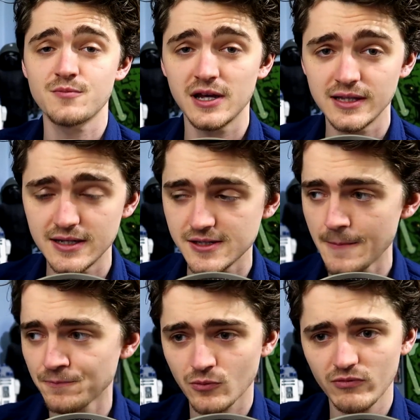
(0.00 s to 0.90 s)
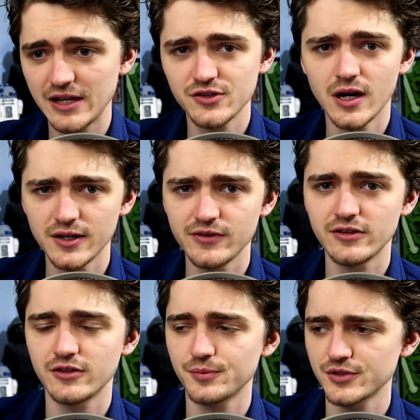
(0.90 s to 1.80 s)
Marlize. It's kind of
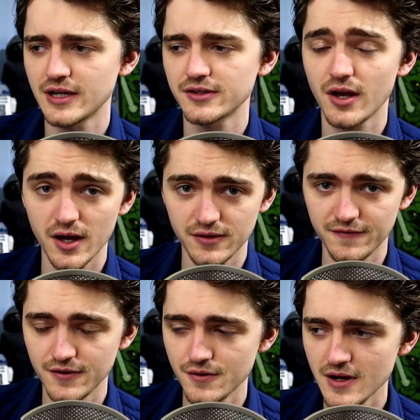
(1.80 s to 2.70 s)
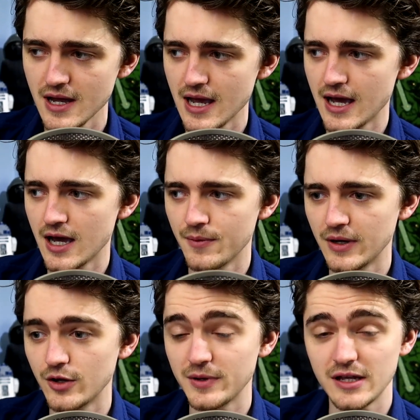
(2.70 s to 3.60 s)
easy to predict, I feel. Um,
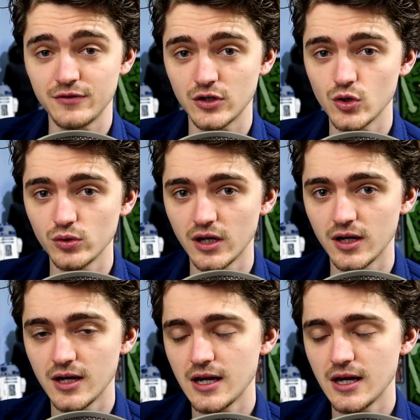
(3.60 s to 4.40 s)
it would be even cooler.